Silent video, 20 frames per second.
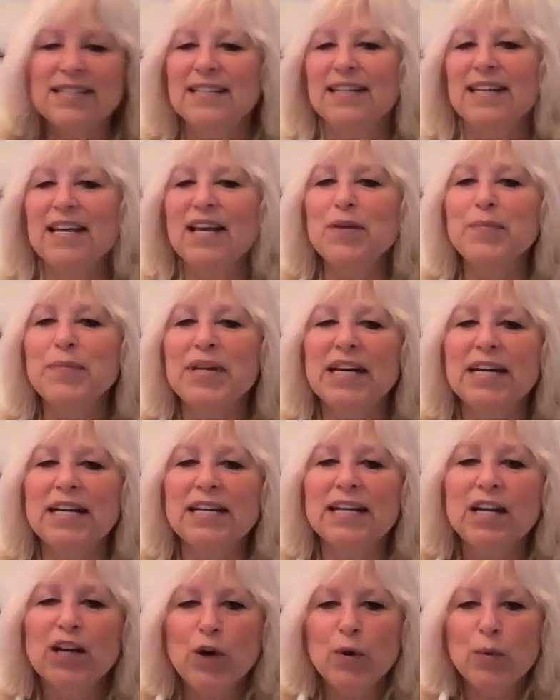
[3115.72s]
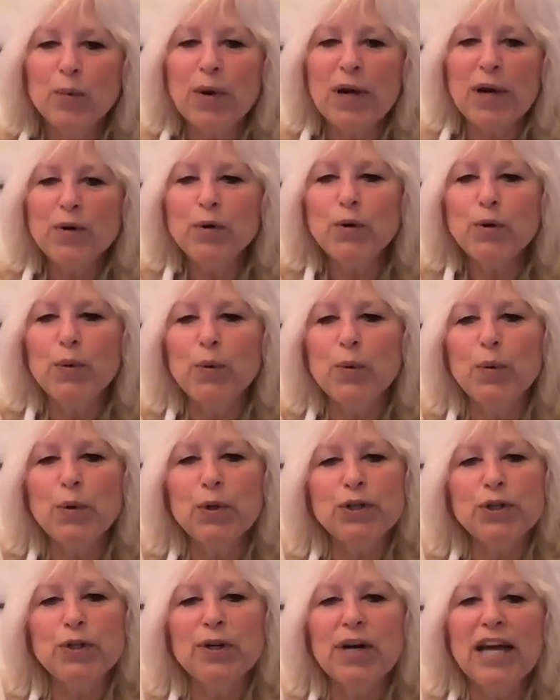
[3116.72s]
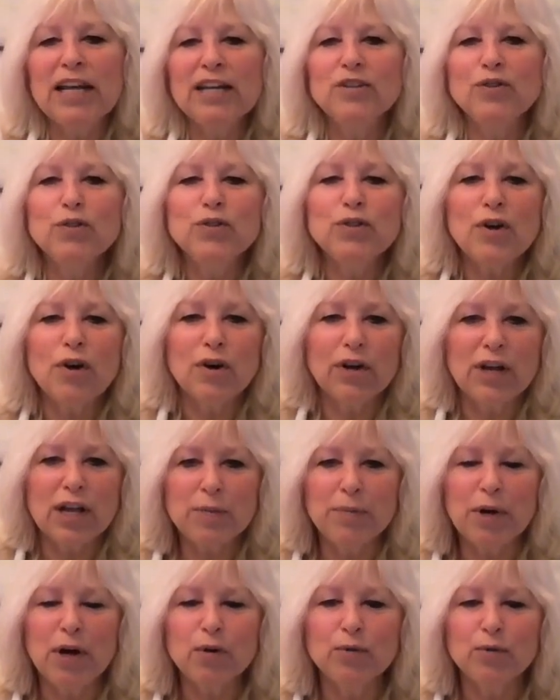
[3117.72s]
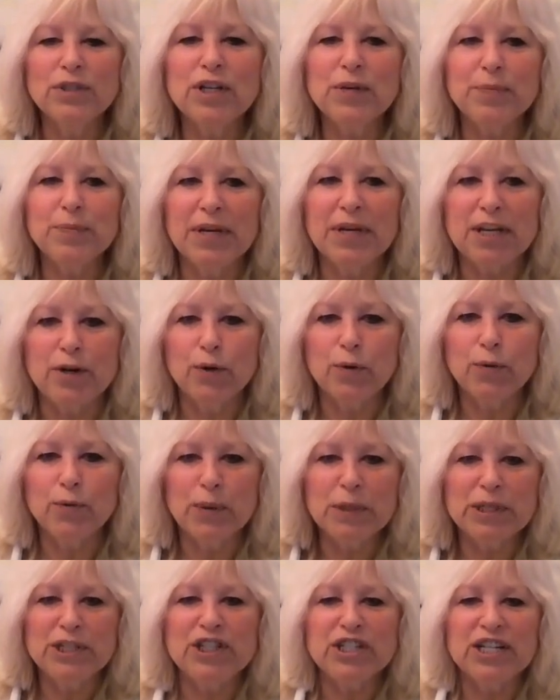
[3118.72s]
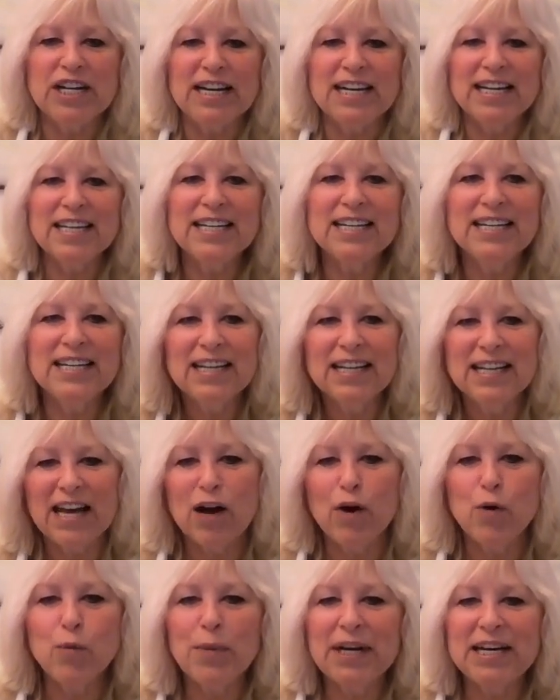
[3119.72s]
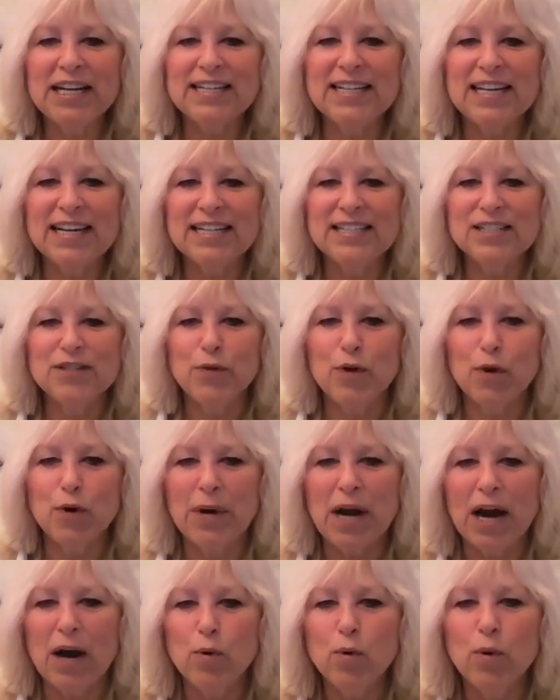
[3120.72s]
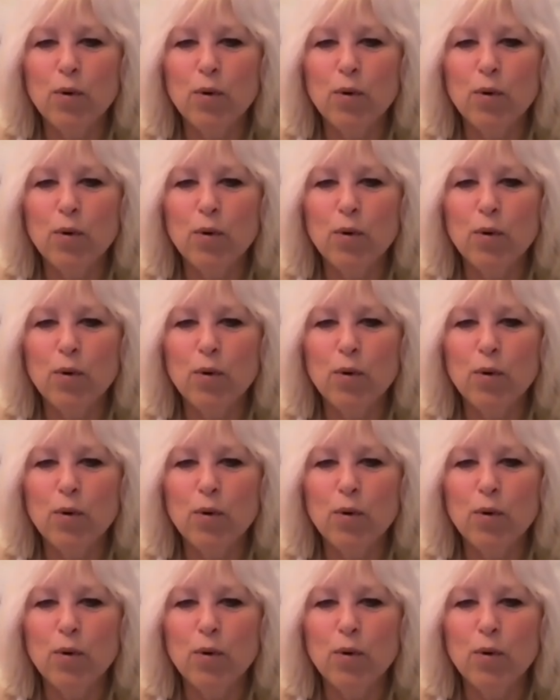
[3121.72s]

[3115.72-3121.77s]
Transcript: Emily, when would you like to talk about Nibiru? Which day? How many days from now?